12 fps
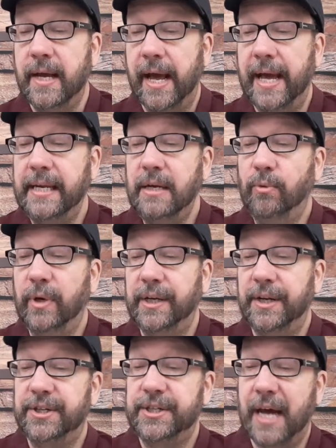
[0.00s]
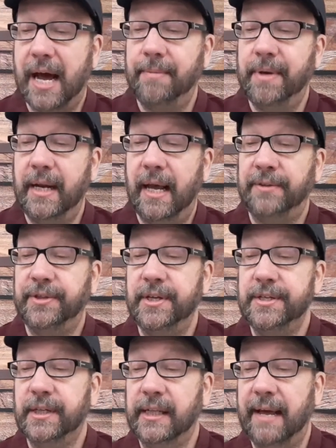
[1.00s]
any written assignment at
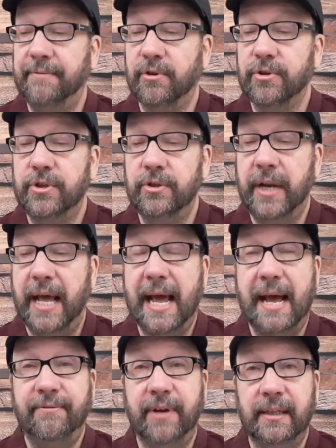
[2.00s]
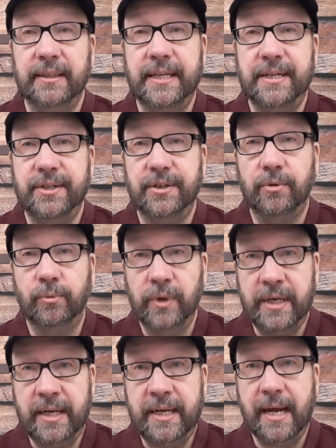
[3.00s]
this level should have at least
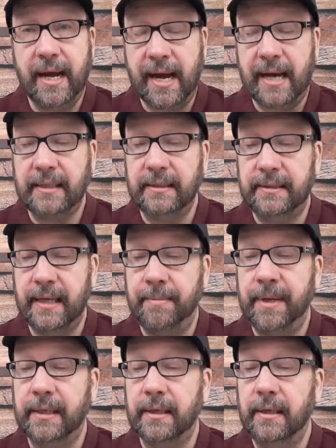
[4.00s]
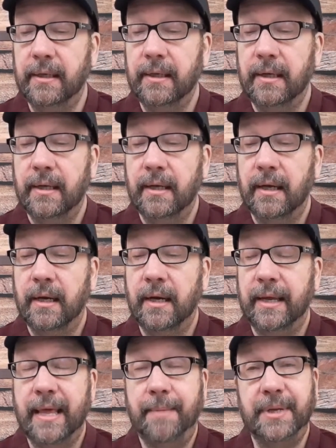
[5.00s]
3 academic,
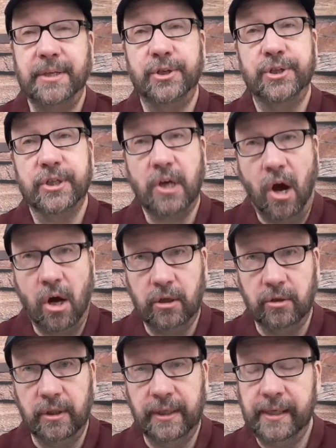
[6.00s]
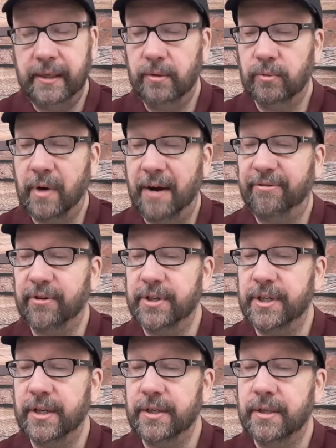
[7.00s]
and that means scholarly,
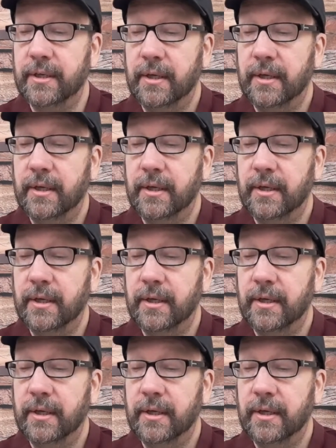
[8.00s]
references.